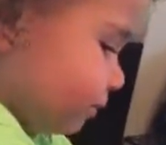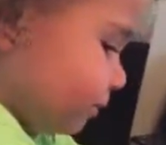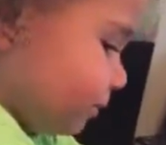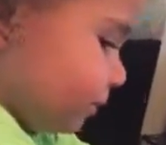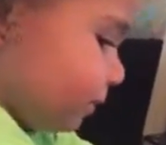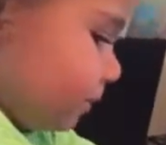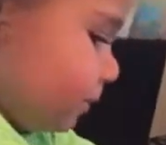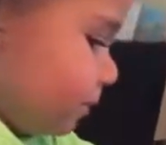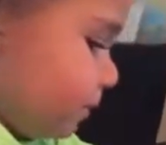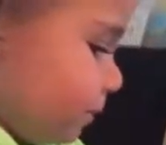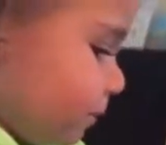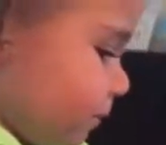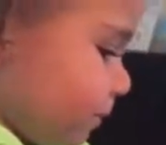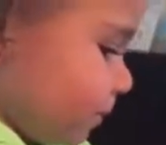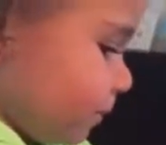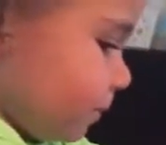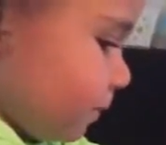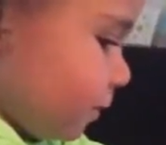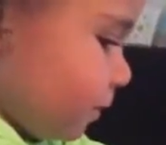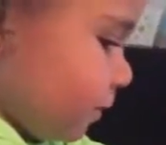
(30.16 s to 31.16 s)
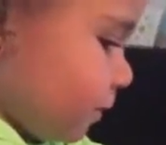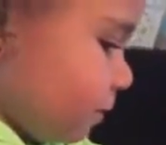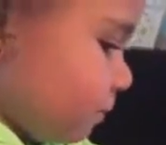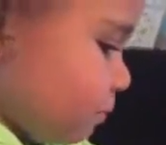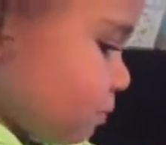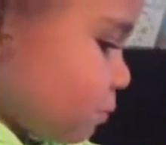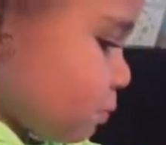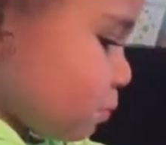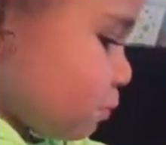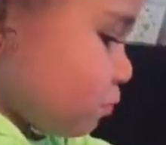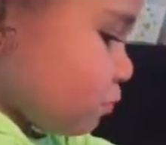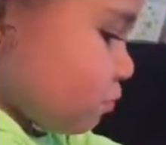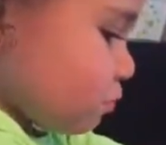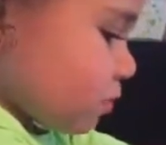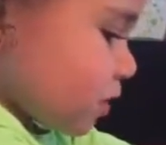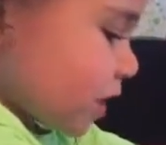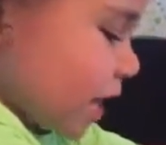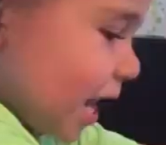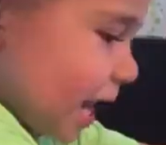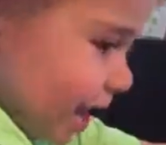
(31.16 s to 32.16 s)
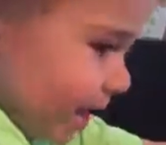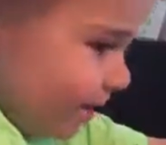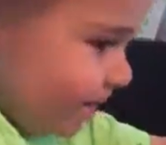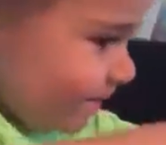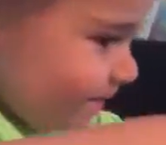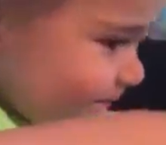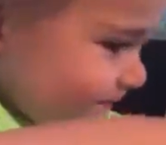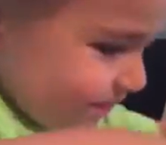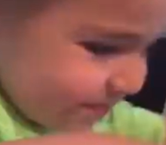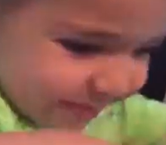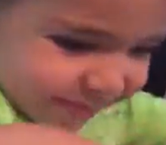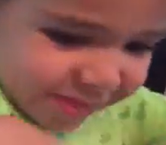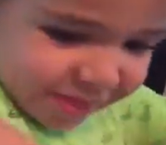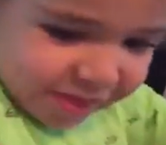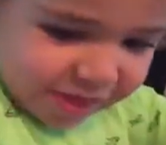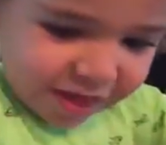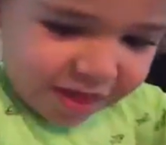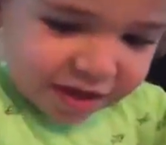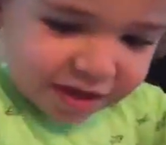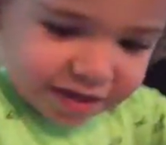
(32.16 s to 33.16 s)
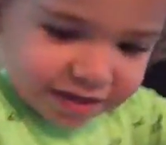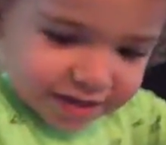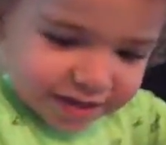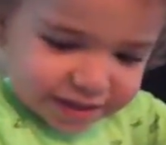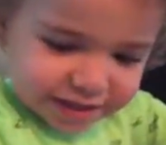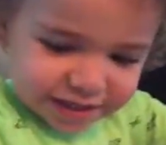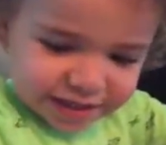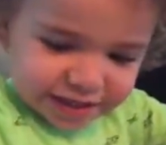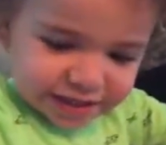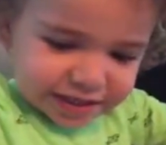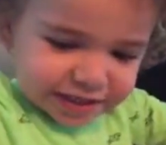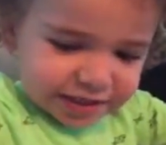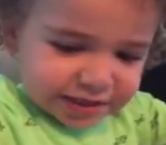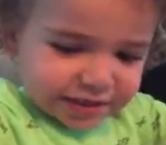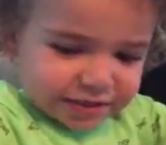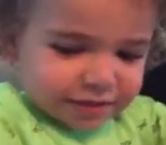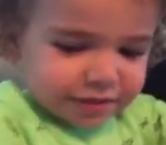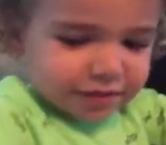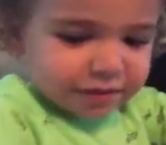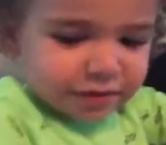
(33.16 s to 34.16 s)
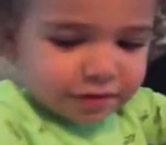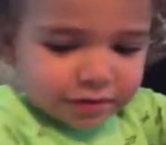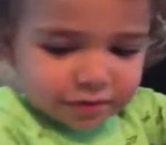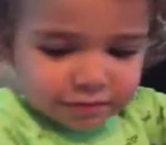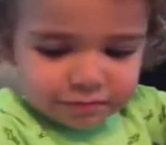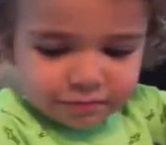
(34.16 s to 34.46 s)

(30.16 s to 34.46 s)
CB's? Yeah. Where did you hear it hmm. called that?